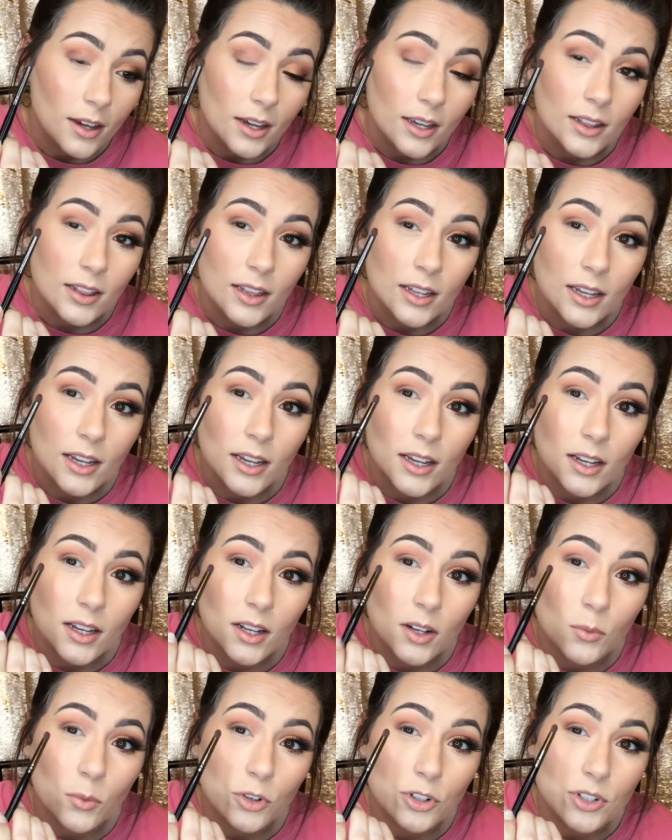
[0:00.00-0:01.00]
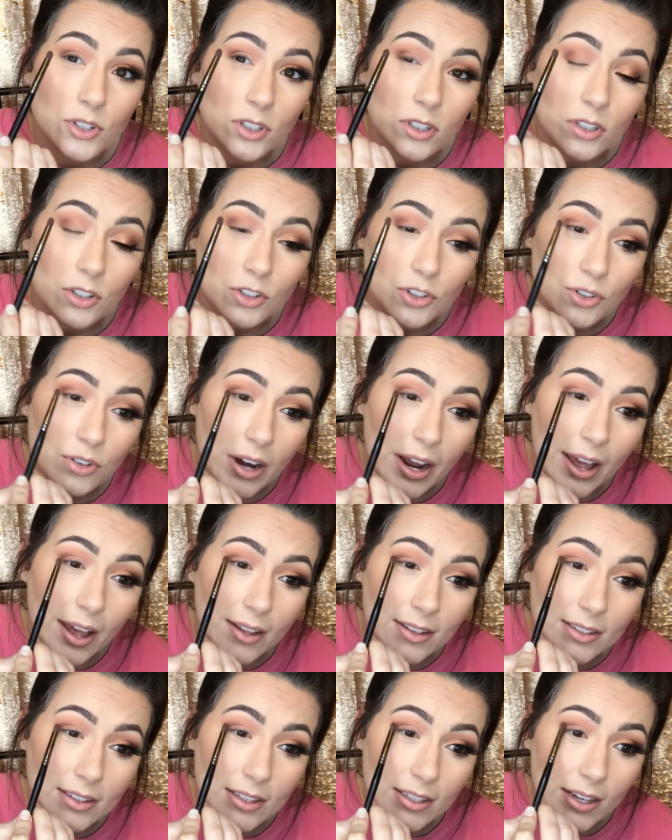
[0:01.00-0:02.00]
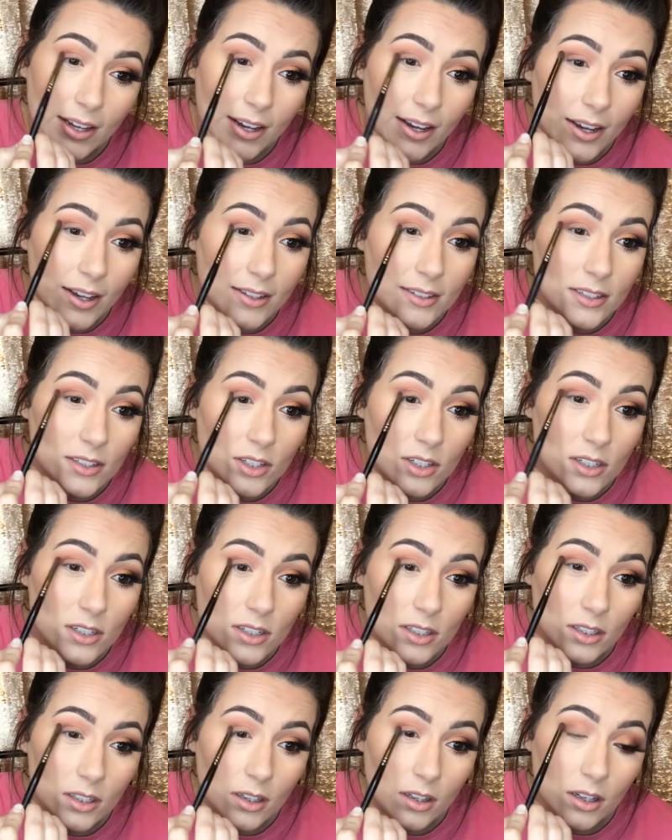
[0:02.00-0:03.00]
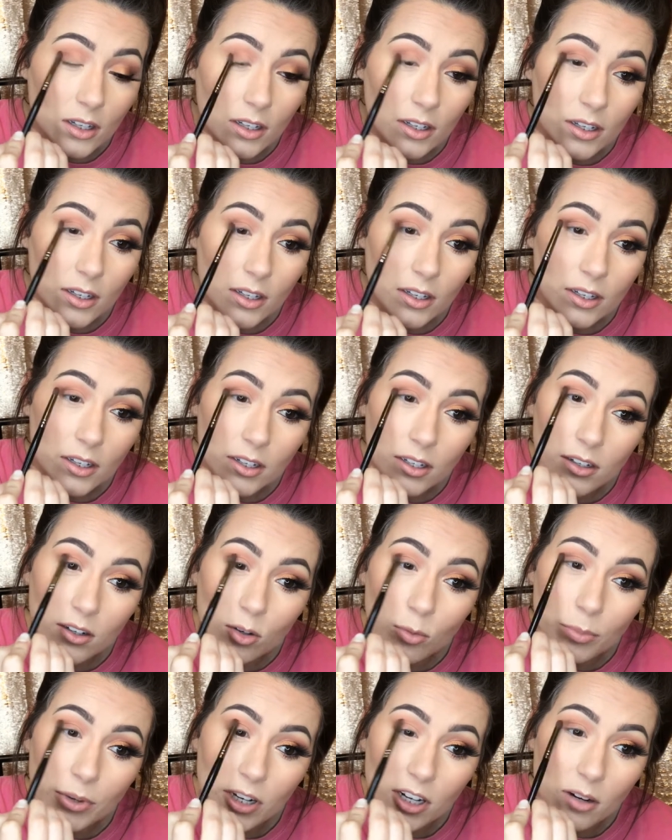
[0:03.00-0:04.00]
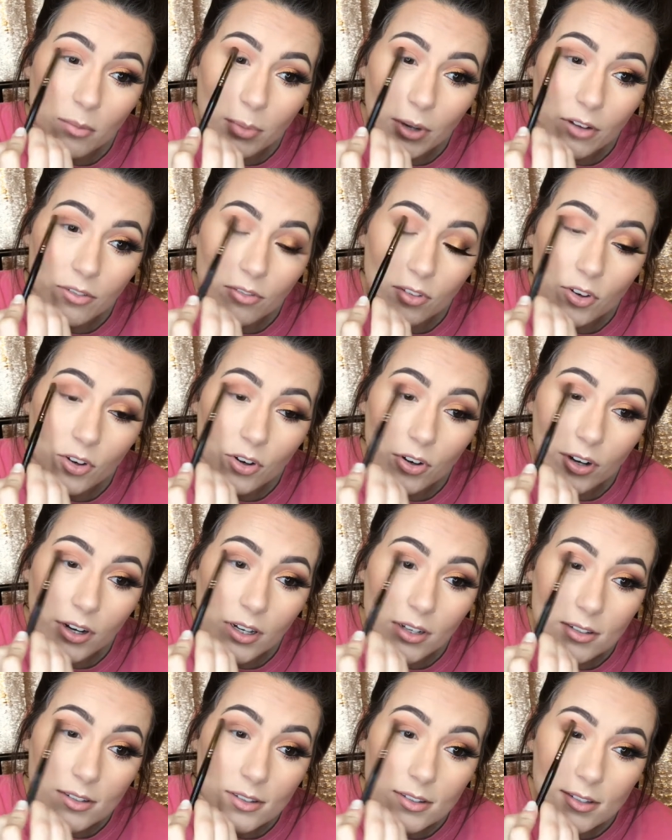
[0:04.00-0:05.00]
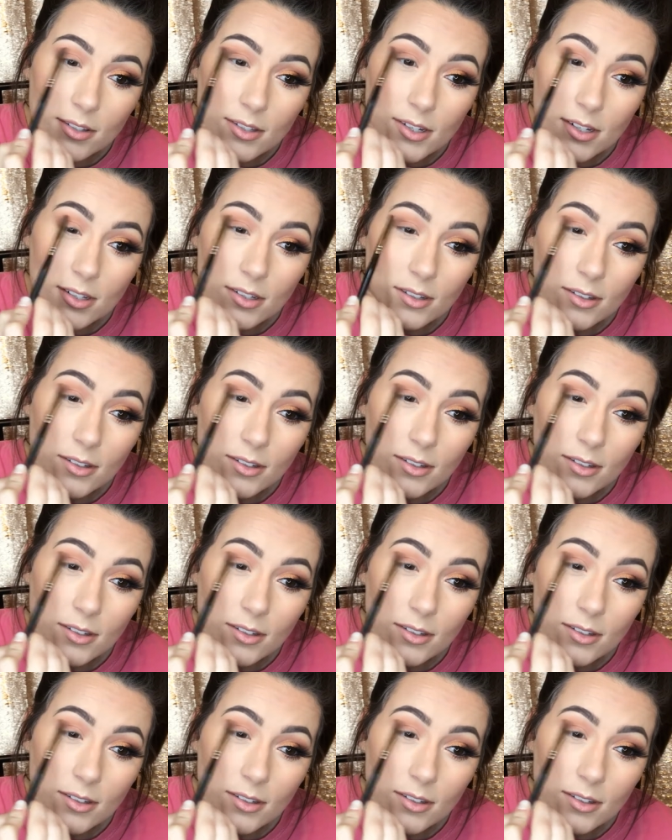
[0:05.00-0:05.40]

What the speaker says: And then we're just going to drag that just a little bit above the crease.